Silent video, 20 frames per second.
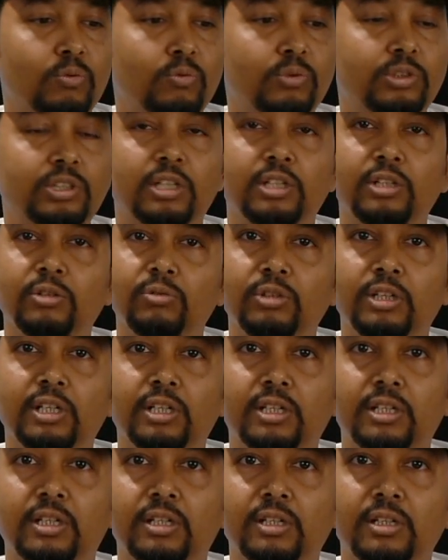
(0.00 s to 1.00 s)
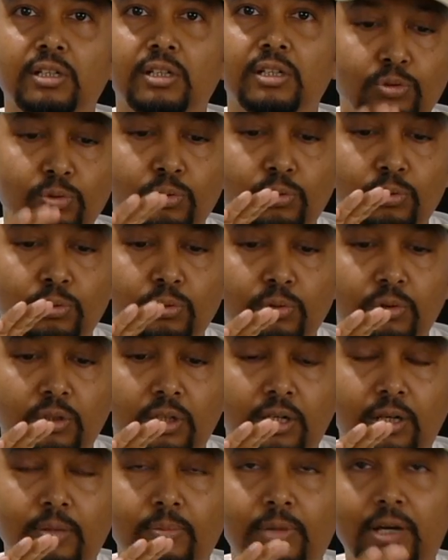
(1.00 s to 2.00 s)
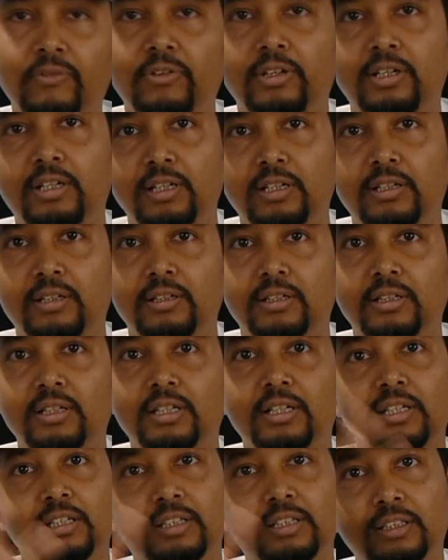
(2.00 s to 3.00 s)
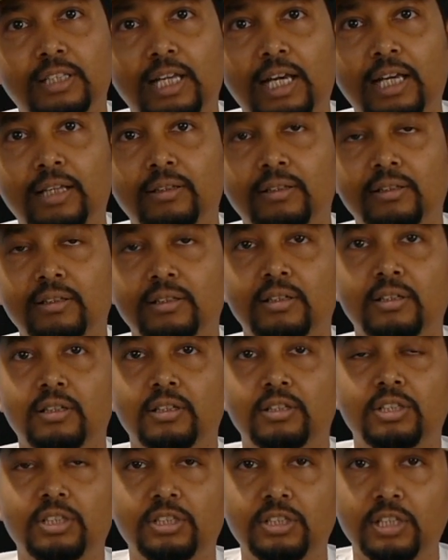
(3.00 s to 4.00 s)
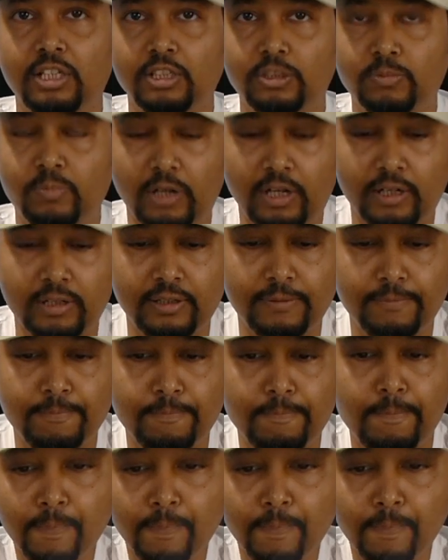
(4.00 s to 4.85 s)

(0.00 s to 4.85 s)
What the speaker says: which are unique to Mavic Air than DJI Spark.